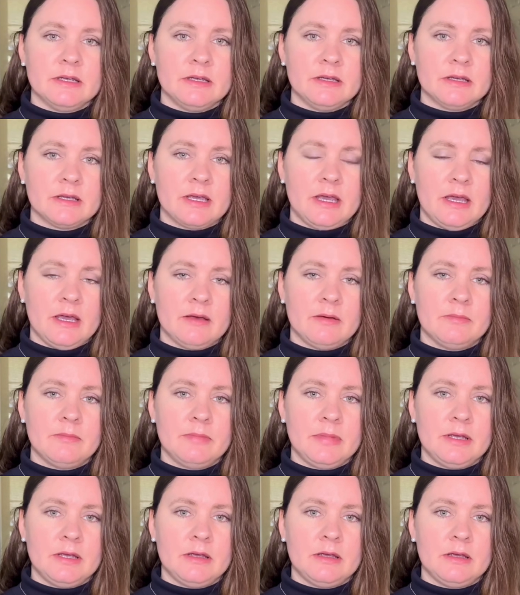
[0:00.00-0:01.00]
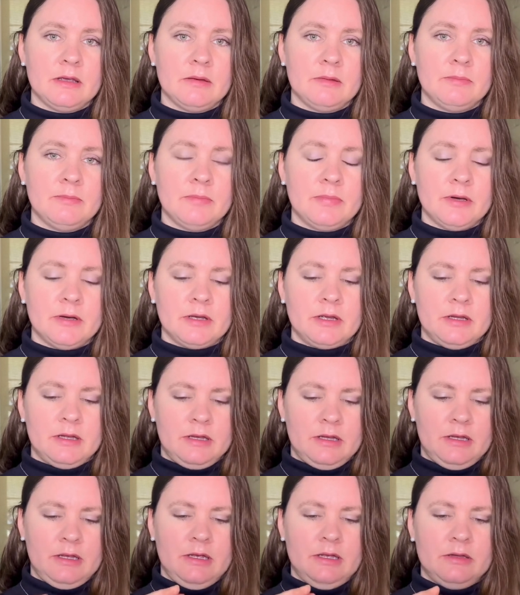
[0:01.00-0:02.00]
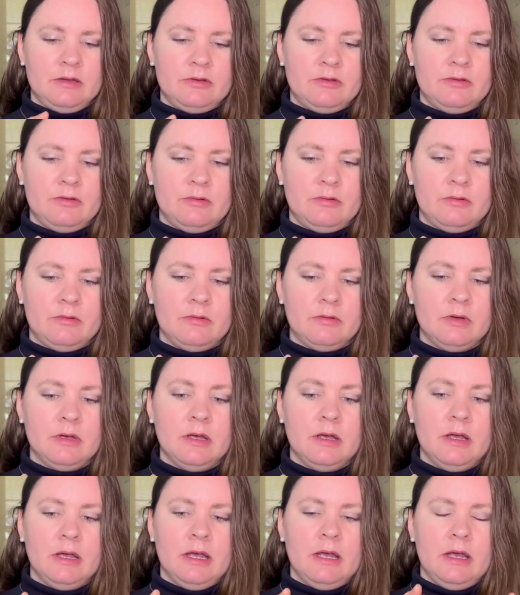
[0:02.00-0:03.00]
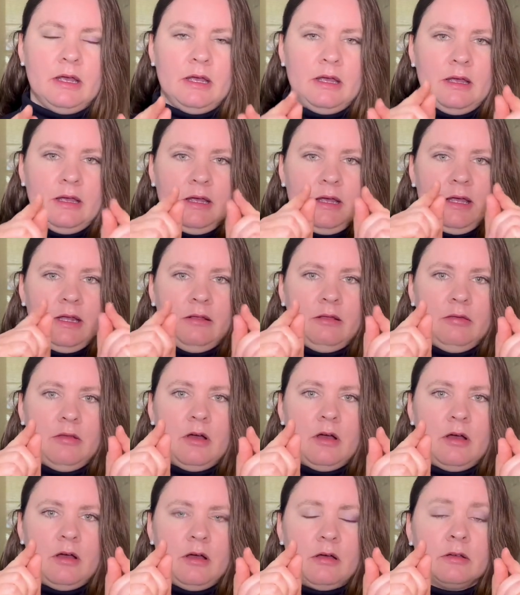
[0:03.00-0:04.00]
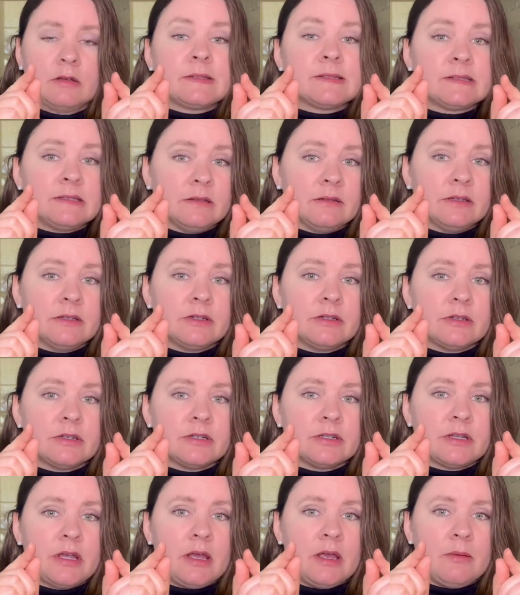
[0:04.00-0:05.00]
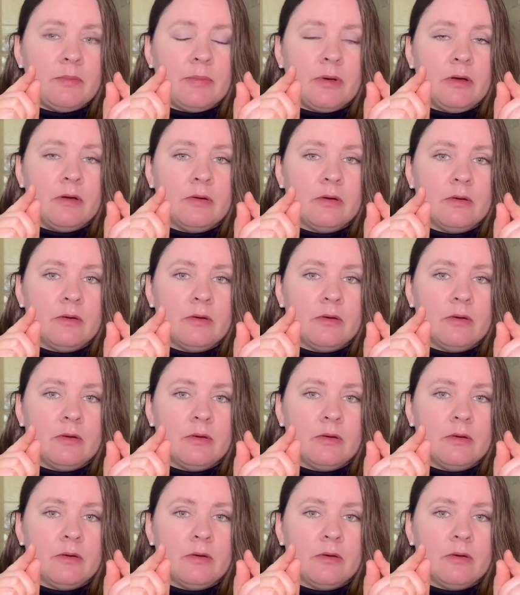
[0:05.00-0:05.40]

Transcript: It can be put into a long cylinder shape,